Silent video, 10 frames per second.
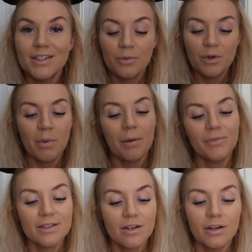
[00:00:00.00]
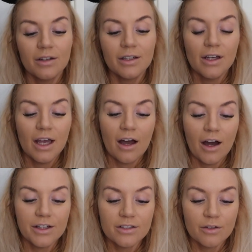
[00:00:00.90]
so I'm going to pop this on.
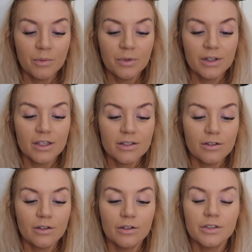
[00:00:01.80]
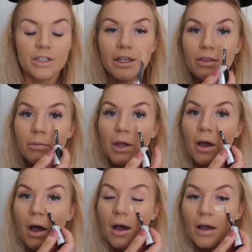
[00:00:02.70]
I just go in with this underneath my
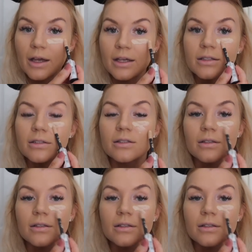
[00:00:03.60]
eyes,